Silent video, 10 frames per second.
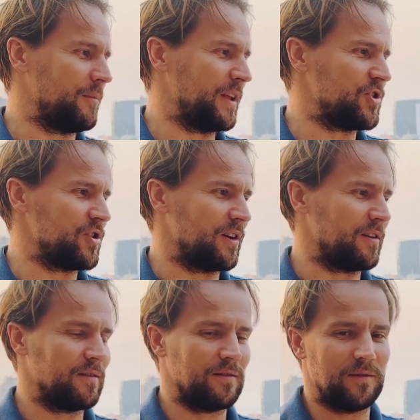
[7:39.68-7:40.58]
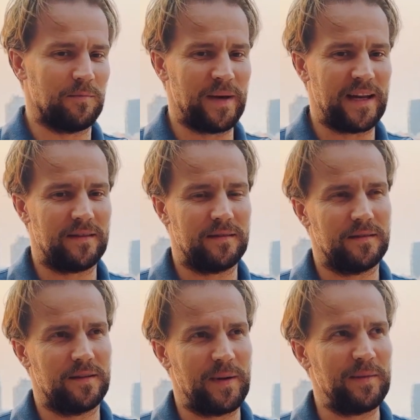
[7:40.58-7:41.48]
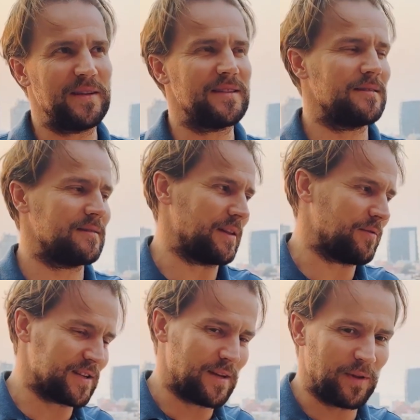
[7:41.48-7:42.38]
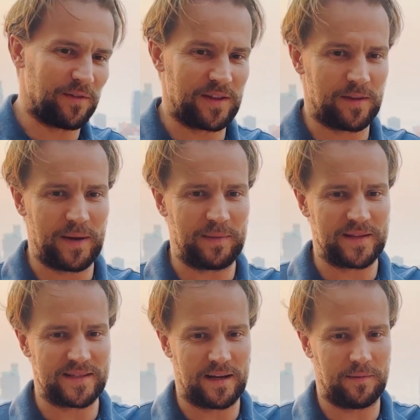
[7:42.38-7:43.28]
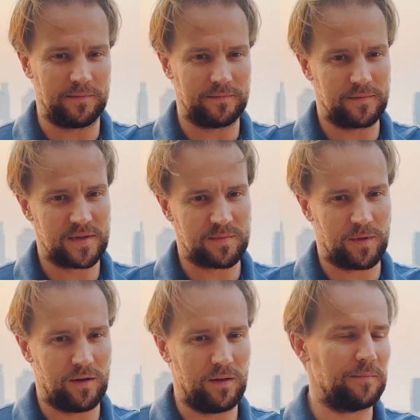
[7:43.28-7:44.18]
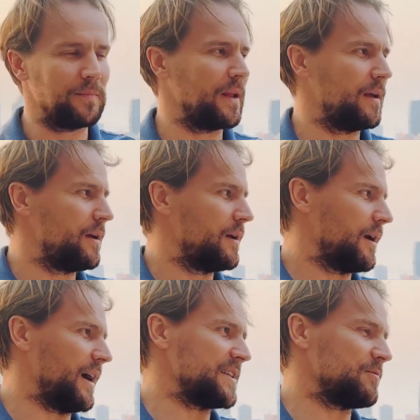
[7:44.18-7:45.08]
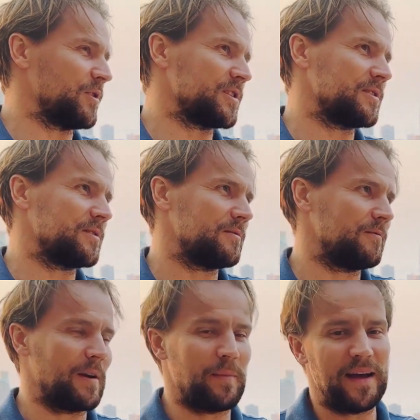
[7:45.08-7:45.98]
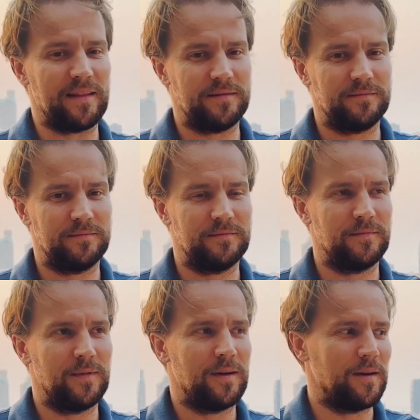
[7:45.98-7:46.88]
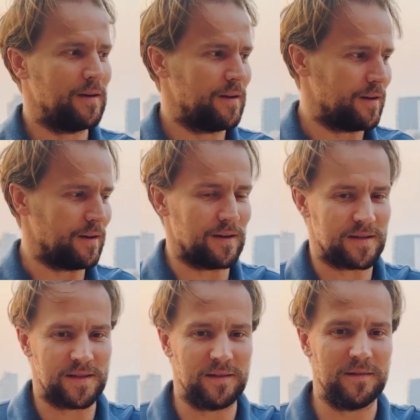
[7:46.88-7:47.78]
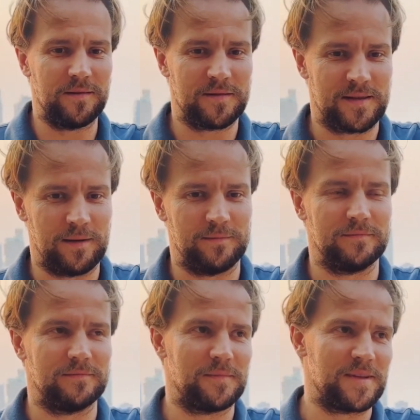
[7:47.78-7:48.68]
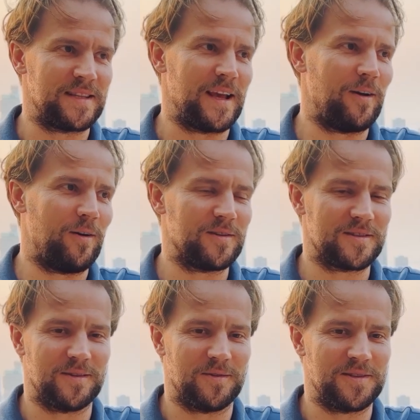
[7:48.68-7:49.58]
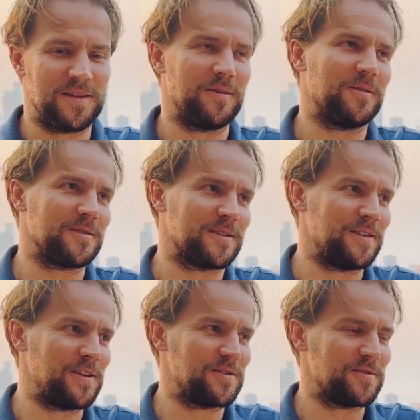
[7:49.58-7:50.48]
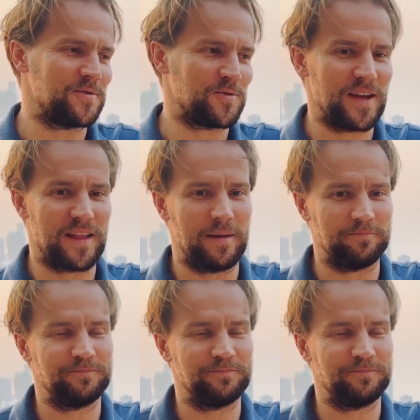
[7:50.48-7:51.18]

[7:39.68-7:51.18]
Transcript: managing bad departments. That, for example, if in department some small guys works very bad, still some CEOs or CTOs need to kick them.